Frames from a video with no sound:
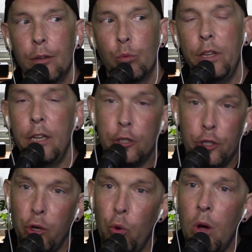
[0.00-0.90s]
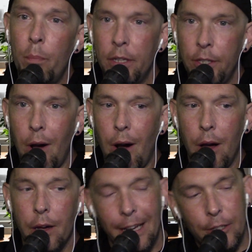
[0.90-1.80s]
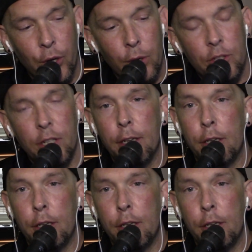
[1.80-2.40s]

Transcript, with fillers: when you screw up a dog, it turns into